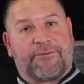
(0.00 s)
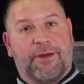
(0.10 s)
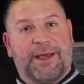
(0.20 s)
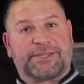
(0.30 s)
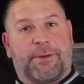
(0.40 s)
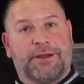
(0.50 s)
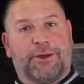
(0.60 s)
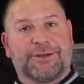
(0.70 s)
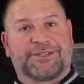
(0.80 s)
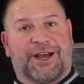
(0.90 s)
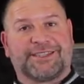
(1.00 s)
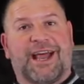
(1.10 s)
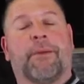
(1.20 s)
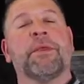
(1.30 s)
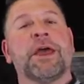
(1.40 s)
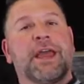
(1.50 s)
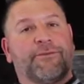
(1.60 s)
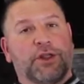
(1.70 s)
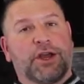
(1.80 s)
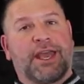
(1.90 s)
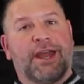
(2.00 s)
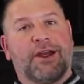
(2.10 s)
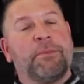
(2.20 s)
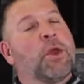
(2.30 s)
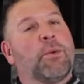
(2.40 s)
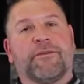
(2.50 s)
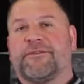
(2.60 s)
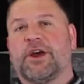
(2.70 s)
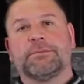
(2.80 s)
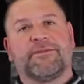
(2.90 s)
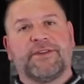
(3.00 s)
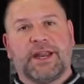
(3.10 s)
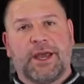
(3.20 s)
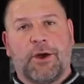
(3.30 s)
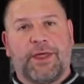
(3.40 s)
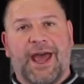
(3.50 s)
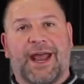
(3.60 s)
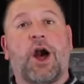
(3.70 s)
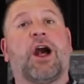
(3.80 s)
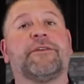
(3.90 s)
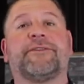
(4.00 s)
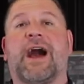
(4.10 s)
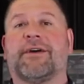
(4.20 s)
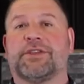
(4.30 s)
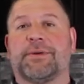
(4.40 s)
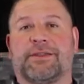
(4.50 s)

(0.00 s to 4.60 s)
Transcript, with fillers: from Espagnole sauce. Now, if you look here, we filmed a video that had all five of the